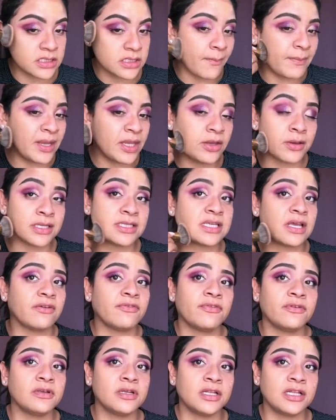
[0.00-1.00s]
I mean, you could
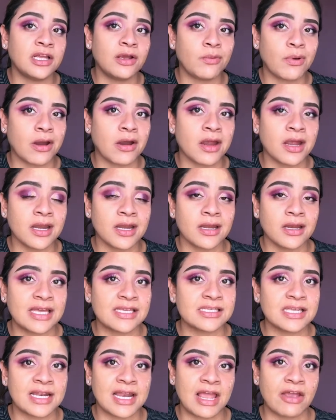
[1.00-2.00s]
definitely wear it
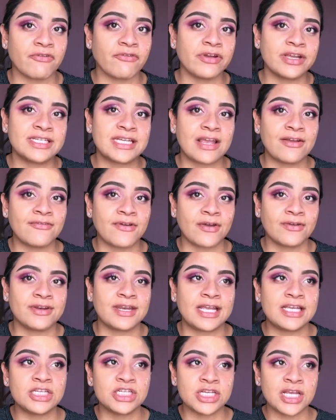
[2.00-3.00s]
as an everyday
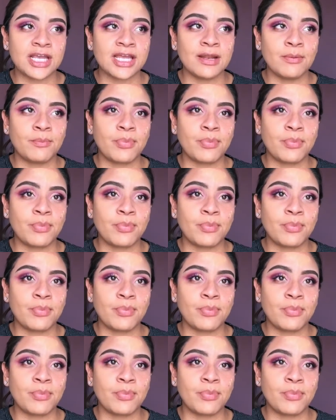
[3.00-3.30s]
foundation,